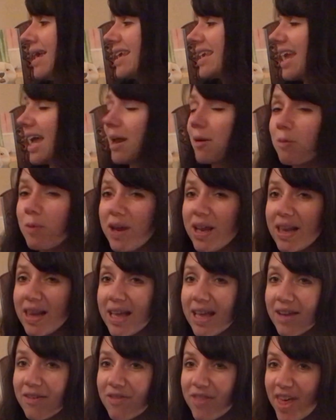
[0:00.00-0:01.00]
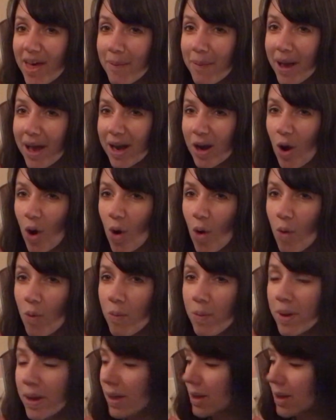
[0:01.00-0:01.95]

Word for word: Can we leave them at home?